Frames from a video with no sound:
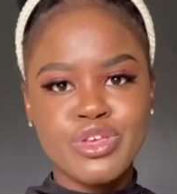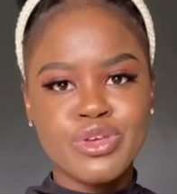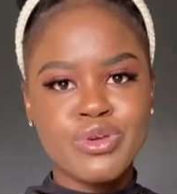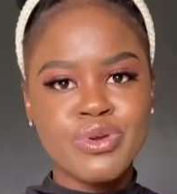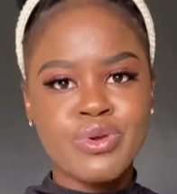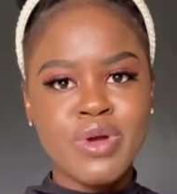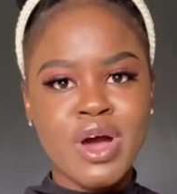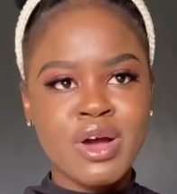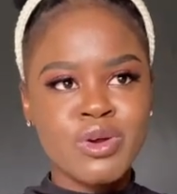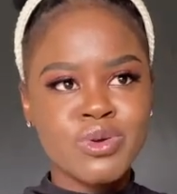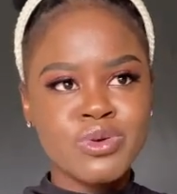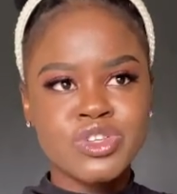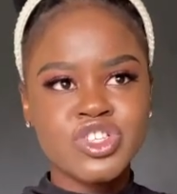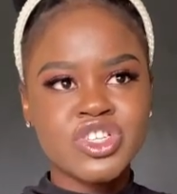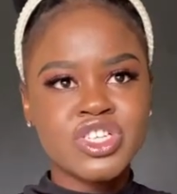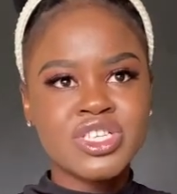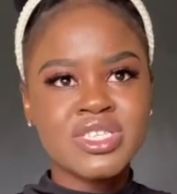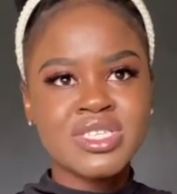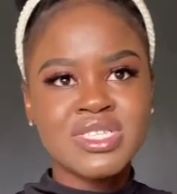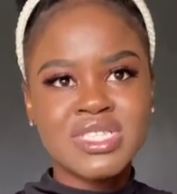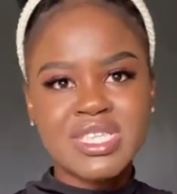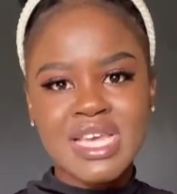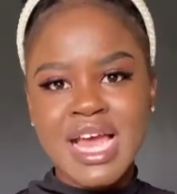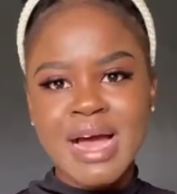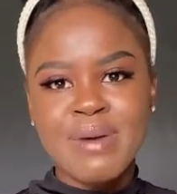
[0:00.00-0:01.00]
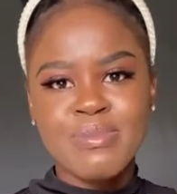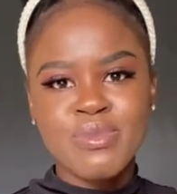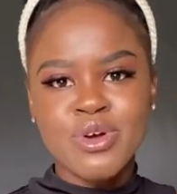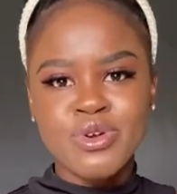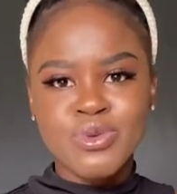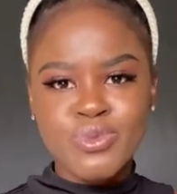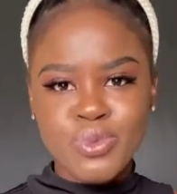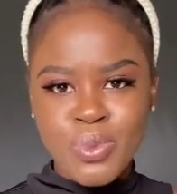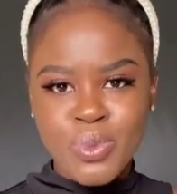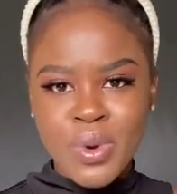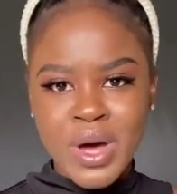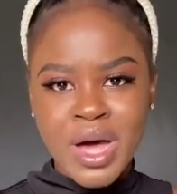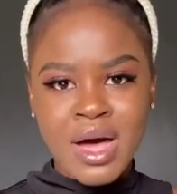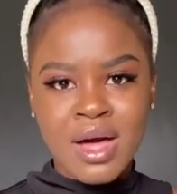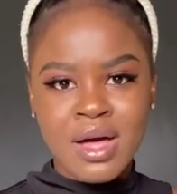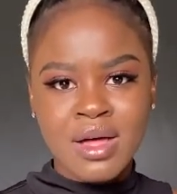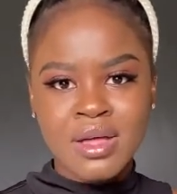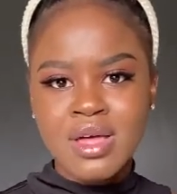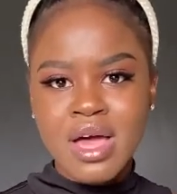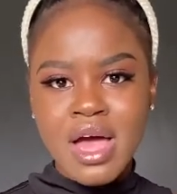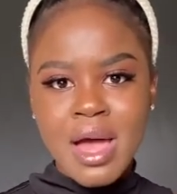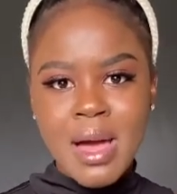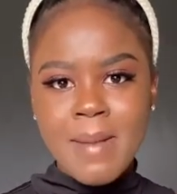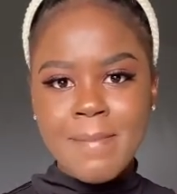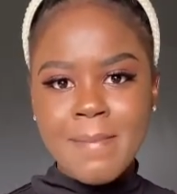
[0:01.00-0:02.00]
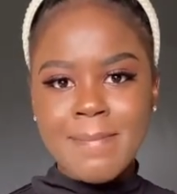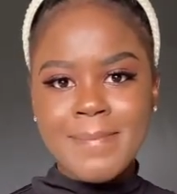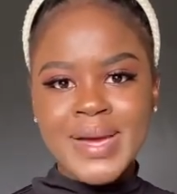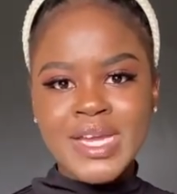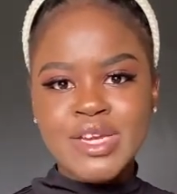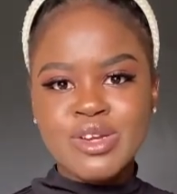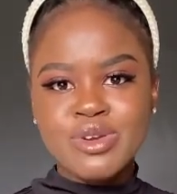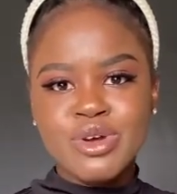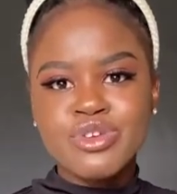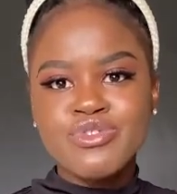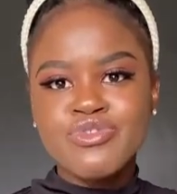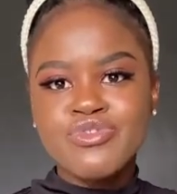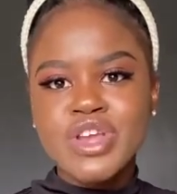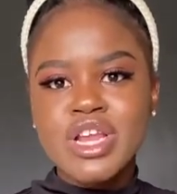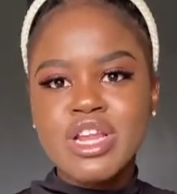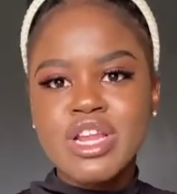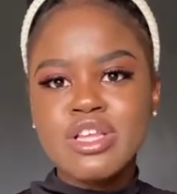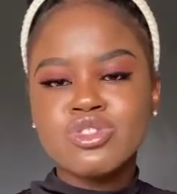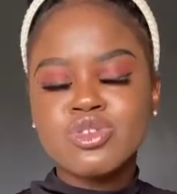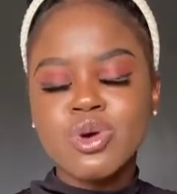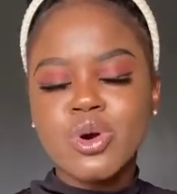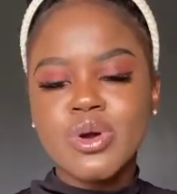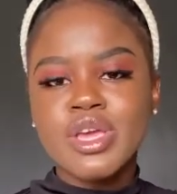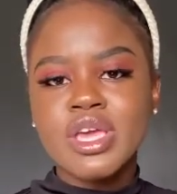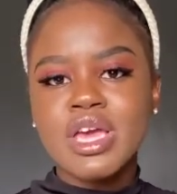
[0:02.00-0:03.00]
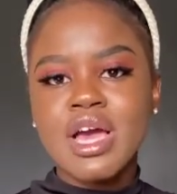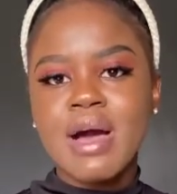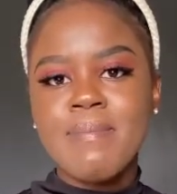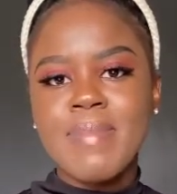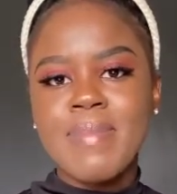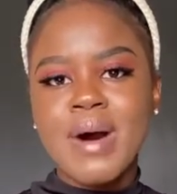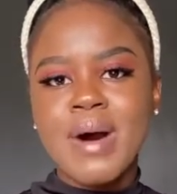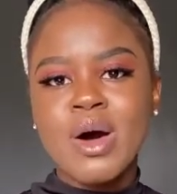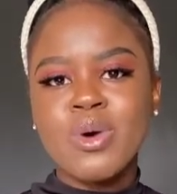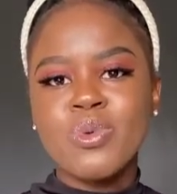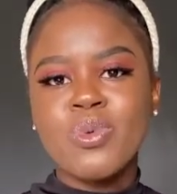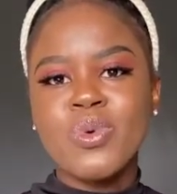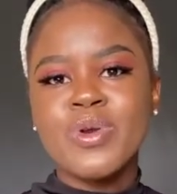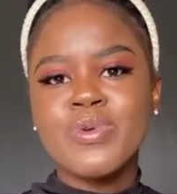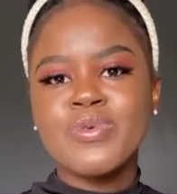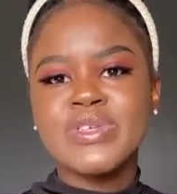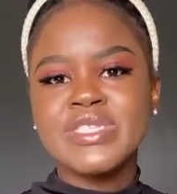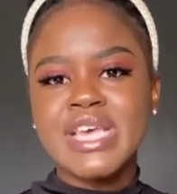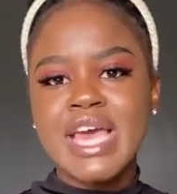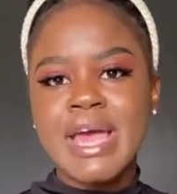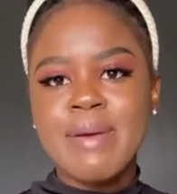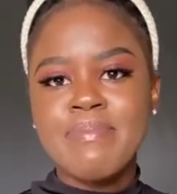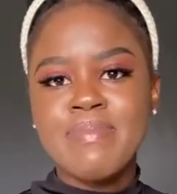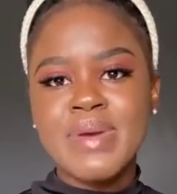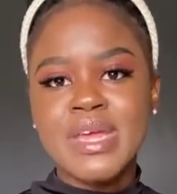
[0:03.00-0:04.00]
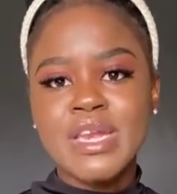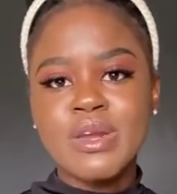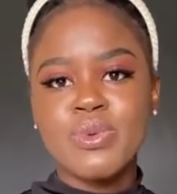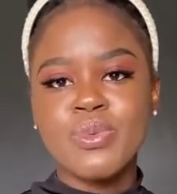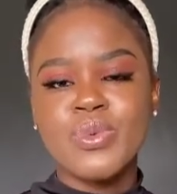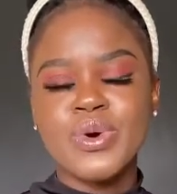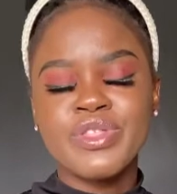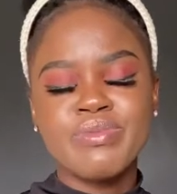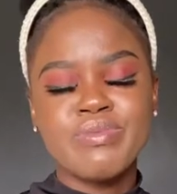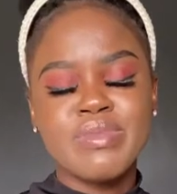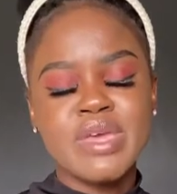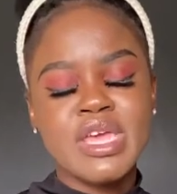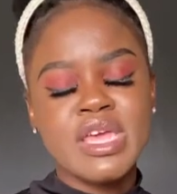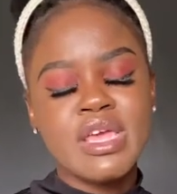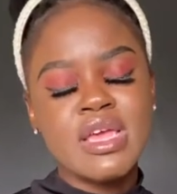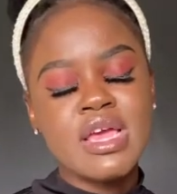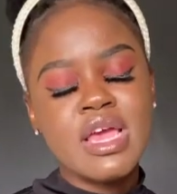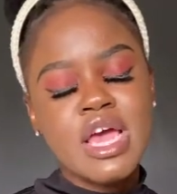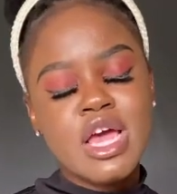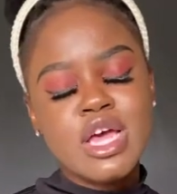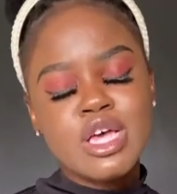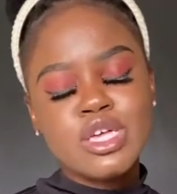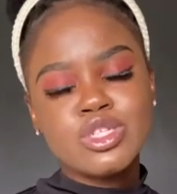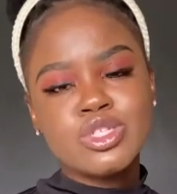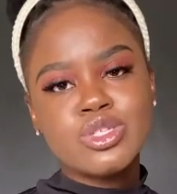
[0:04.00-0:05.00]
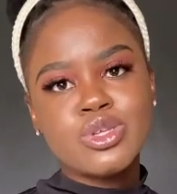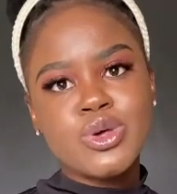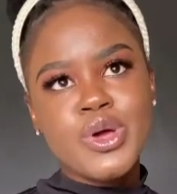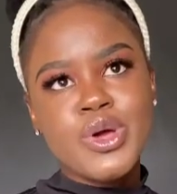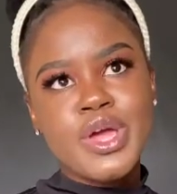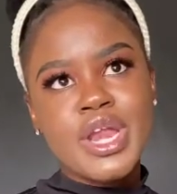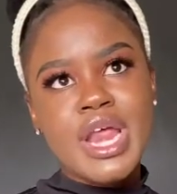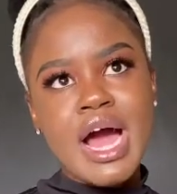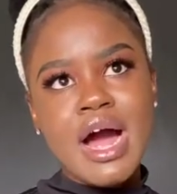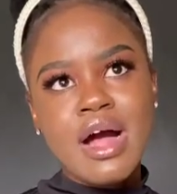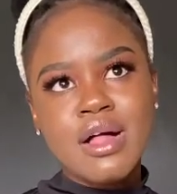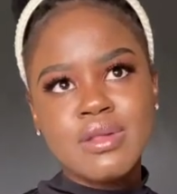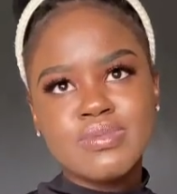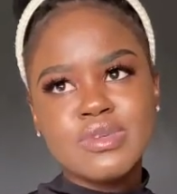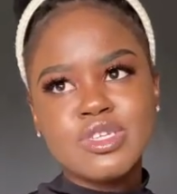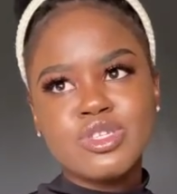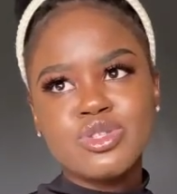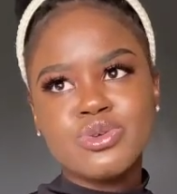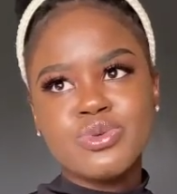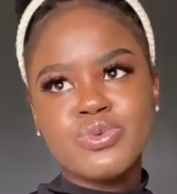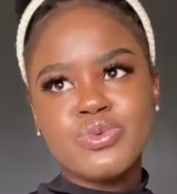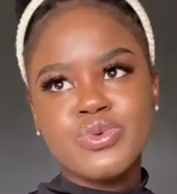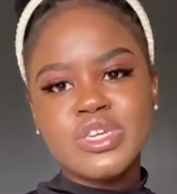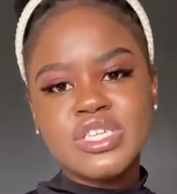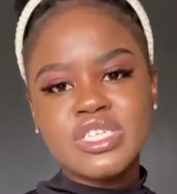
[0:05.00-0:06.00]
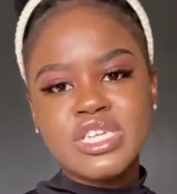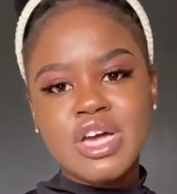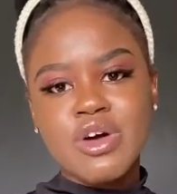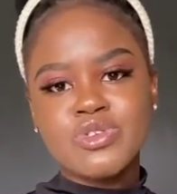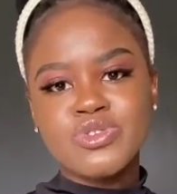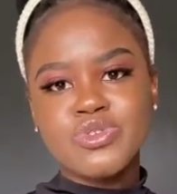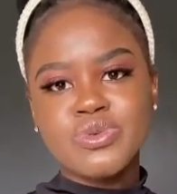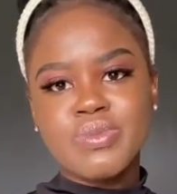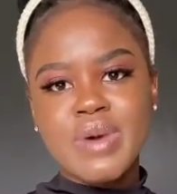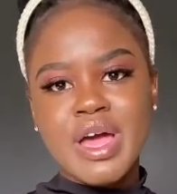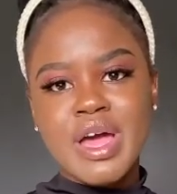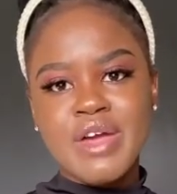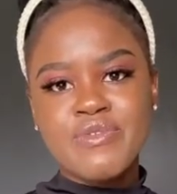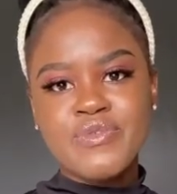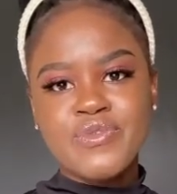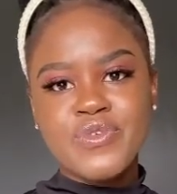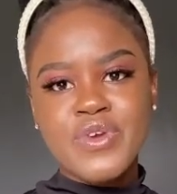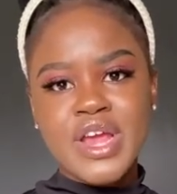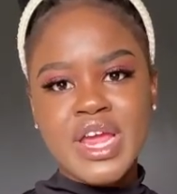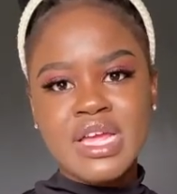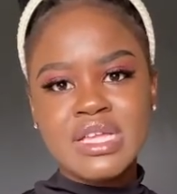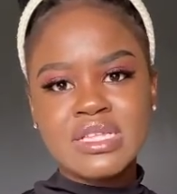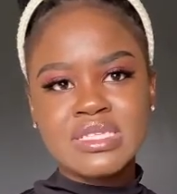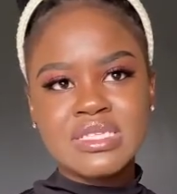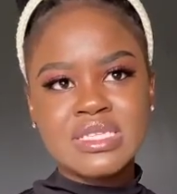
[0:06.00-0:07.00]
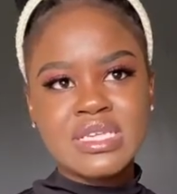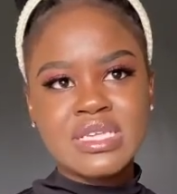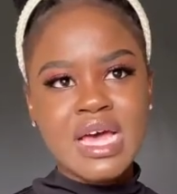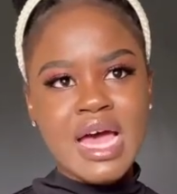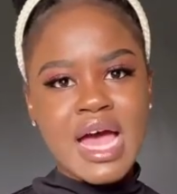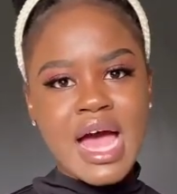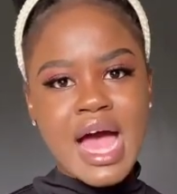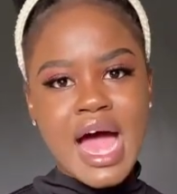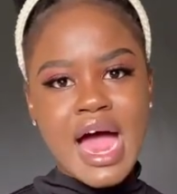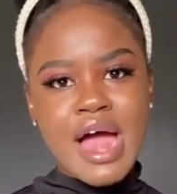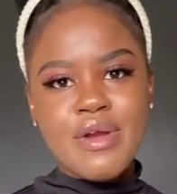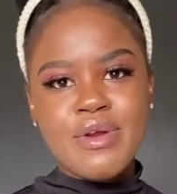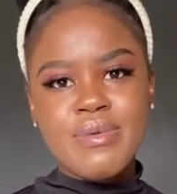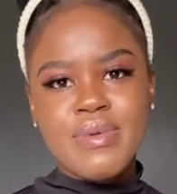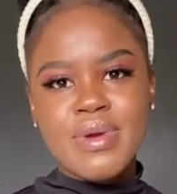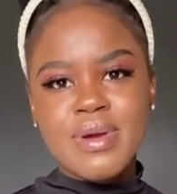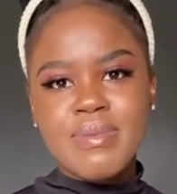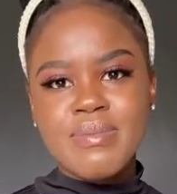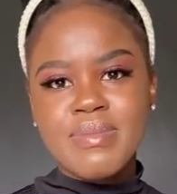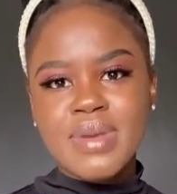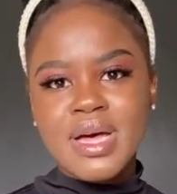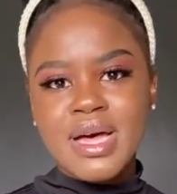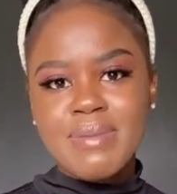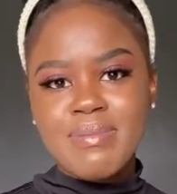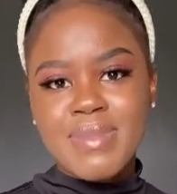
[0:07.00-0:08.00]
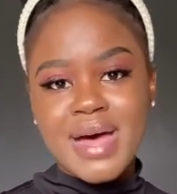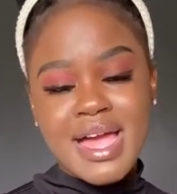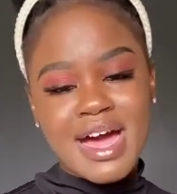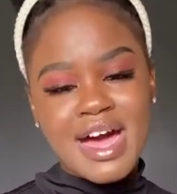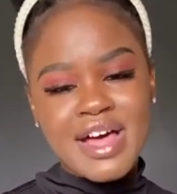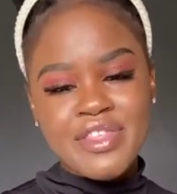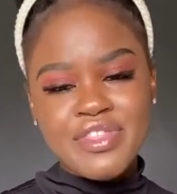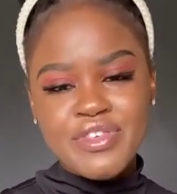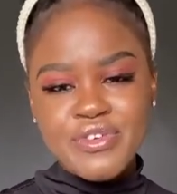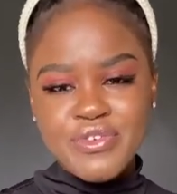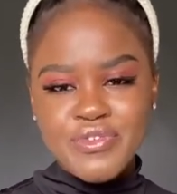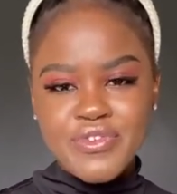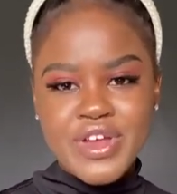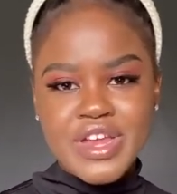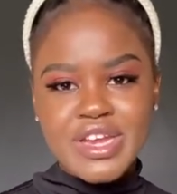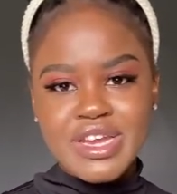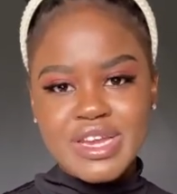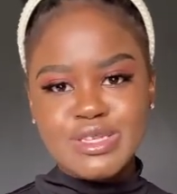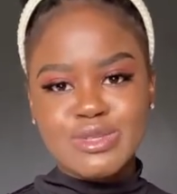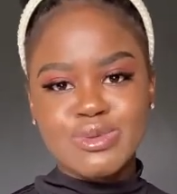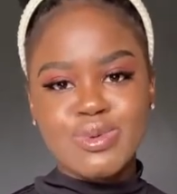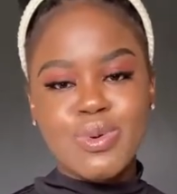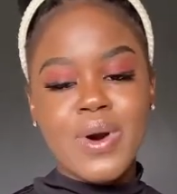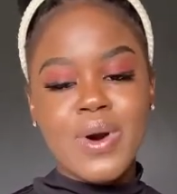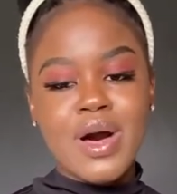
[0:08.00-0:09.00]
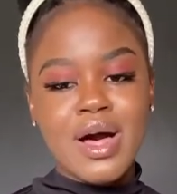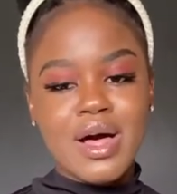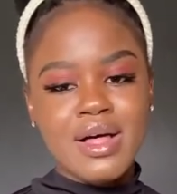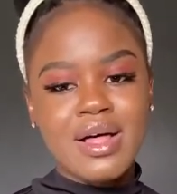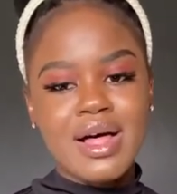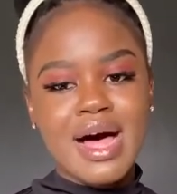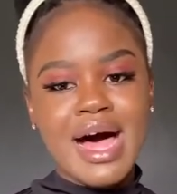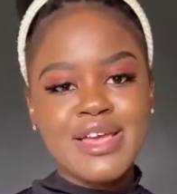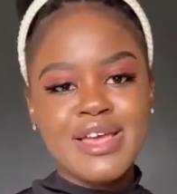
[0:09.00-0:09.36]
I could just say I'm not well, but not really talking about what was happening with me. So it helped me to reach out to my friends. I remember my other friend as well, I